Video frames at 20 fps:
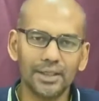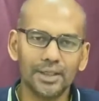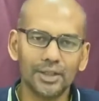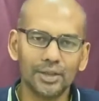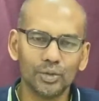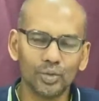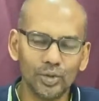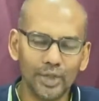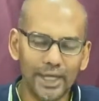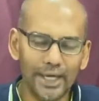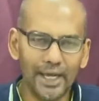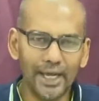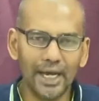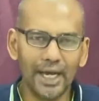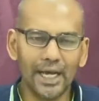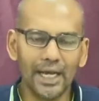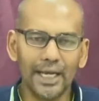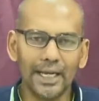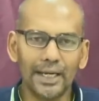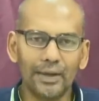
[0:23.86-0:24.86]
Today,
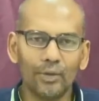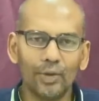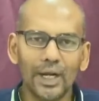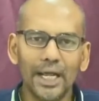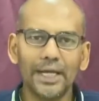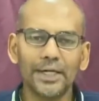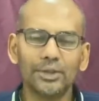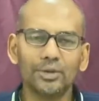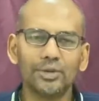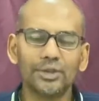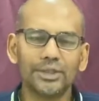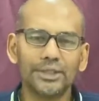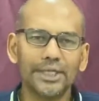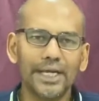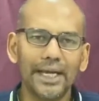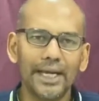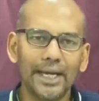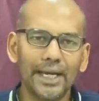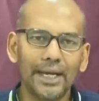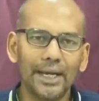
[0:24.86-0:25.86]
I would like to
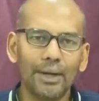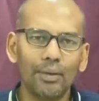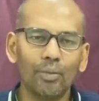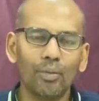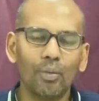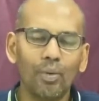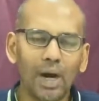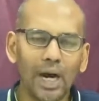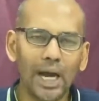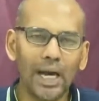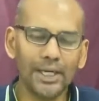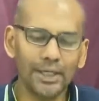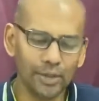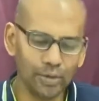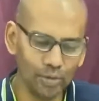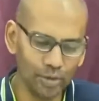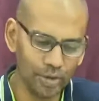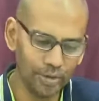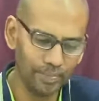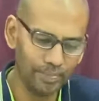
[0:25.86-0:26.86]
share one
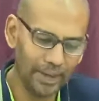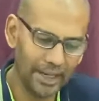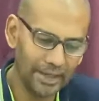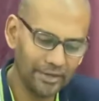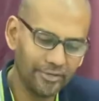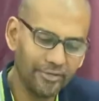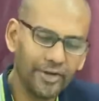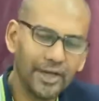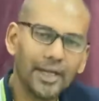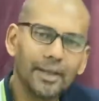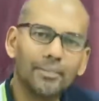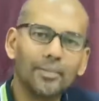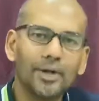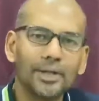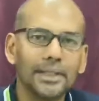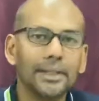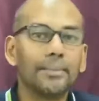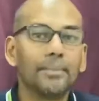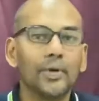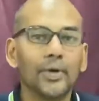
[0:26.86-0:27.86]
good benefit
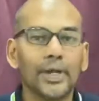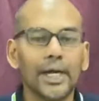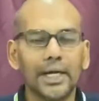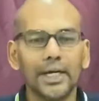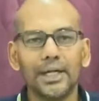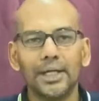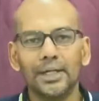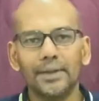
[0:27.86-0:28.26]
about the product.